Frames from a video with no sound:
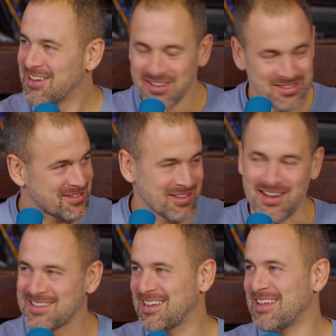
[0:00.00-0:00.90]
It's this
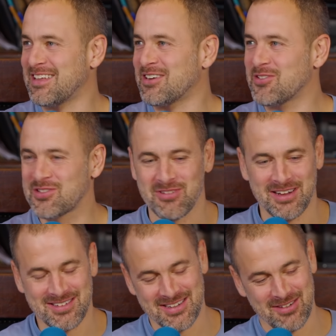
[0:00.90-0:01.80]
Icelandic horse
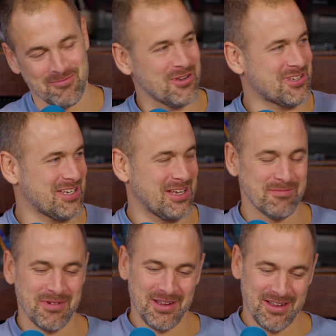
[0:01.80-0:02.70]
racing. I'm watching him.